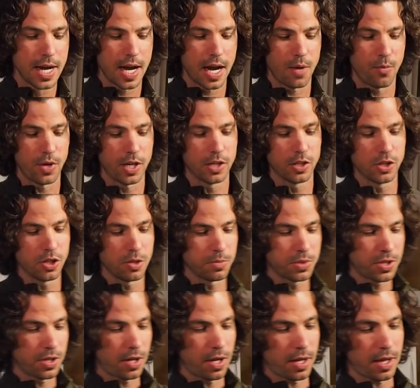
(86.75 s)
and we glue them
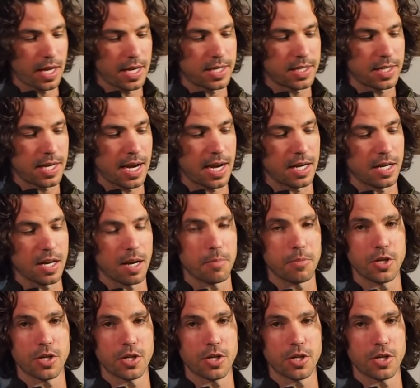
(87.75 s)
so that they stand up